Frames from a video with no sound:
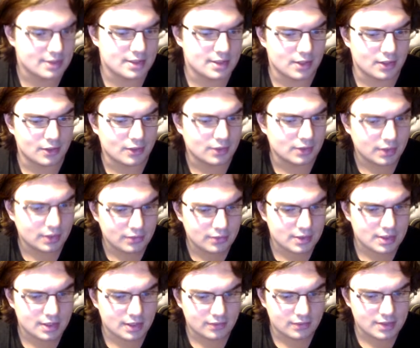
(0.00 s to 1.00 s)
Deliver
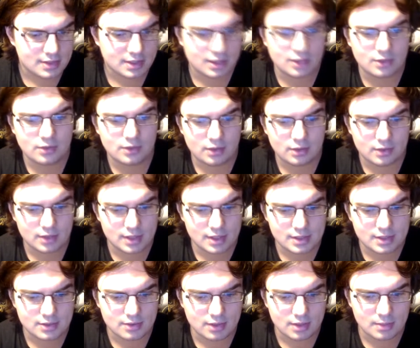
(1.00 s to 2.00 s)
devastating critical hits to
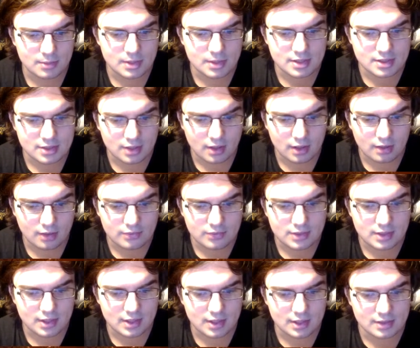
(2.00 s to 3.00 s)
enemies, soft
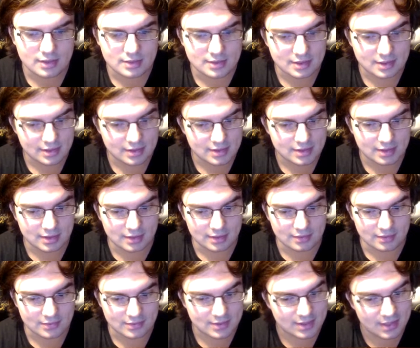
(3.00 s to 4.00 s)
and
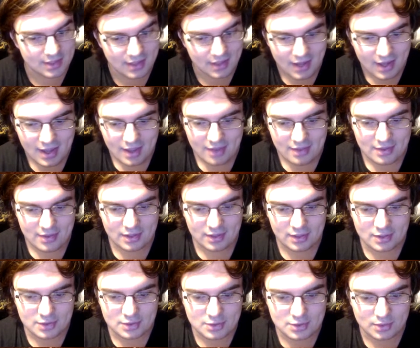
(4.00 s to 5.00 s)
sensitives. Then
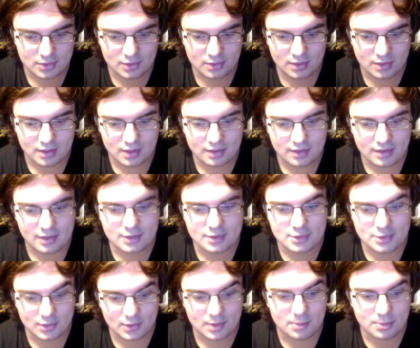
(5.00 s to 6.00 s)
enjoy
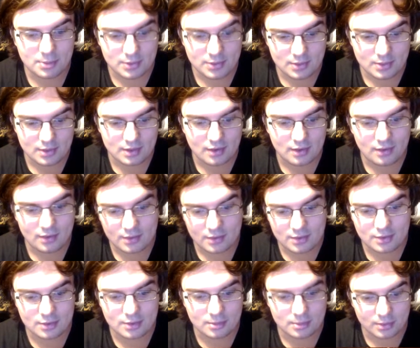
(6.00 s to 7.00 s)
puke all your
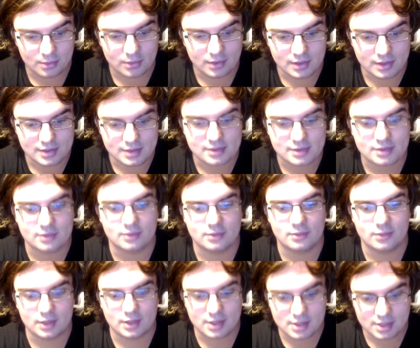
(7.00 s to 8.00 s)
bullets,
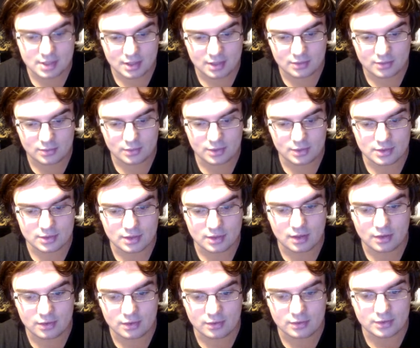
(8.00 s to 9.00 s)
ricochet towards
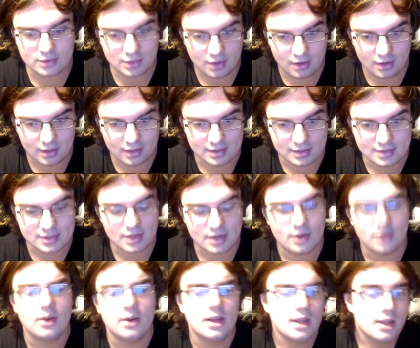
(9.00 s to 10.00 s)
other targets. So
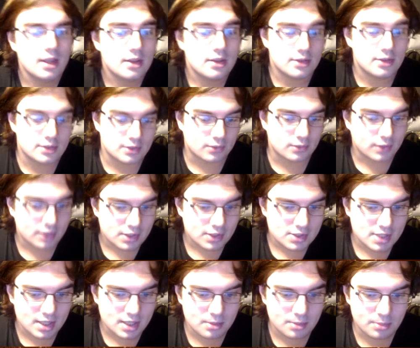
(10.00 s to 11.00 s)
there's a ricochet
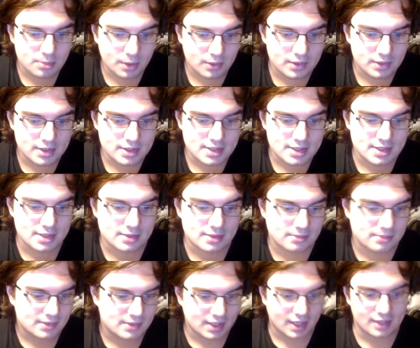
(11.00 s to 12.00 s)
bonus
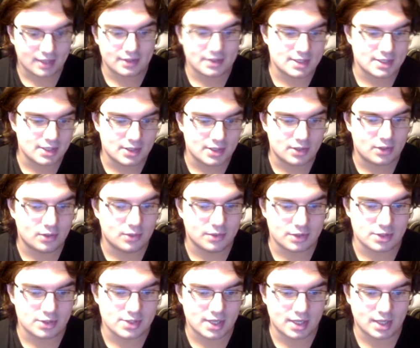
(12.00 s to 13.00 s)
kind of deal with the
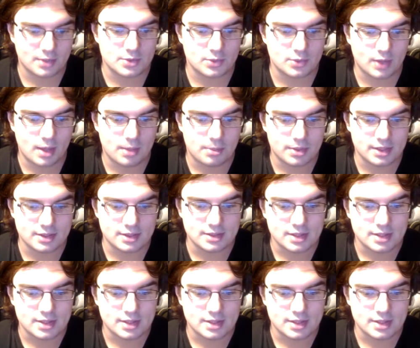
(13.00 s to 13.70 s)
Jacobs weapons.